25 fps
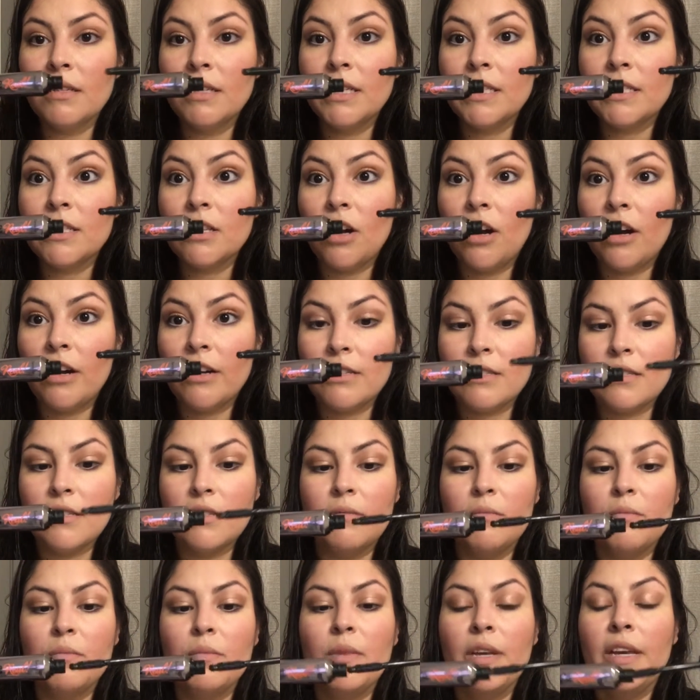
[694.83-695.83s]
It's
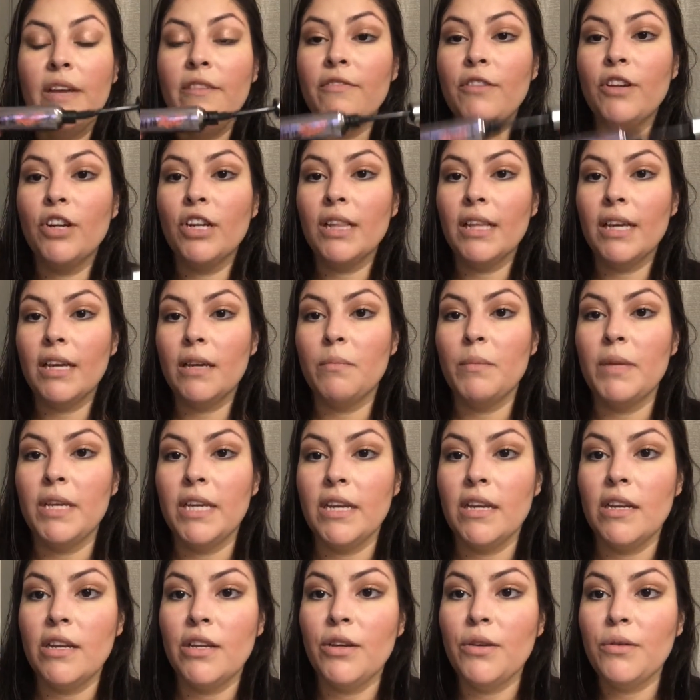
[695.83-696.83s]
awesome. If you're like
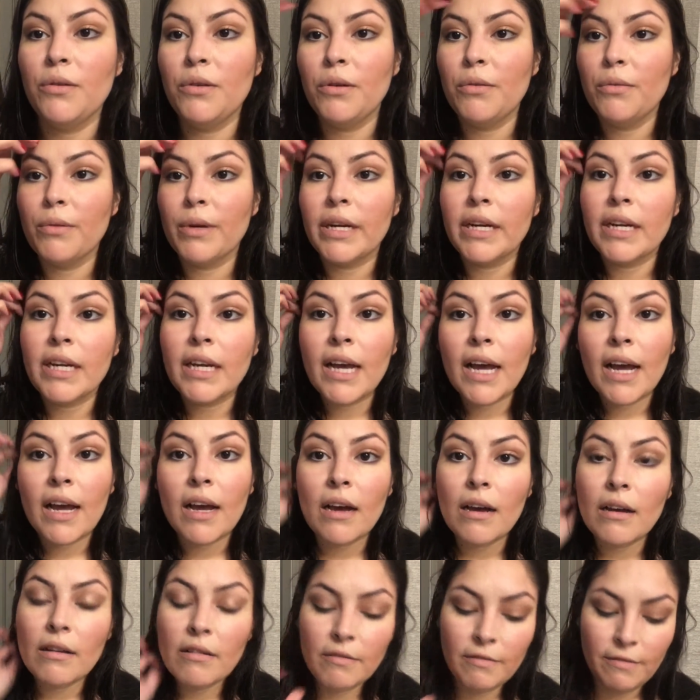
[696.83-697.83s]
me and you already
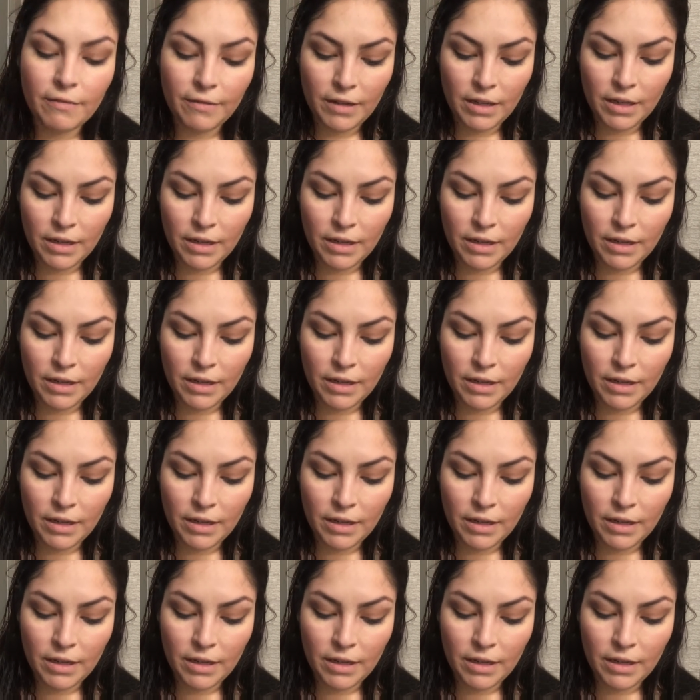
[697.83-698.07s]
have,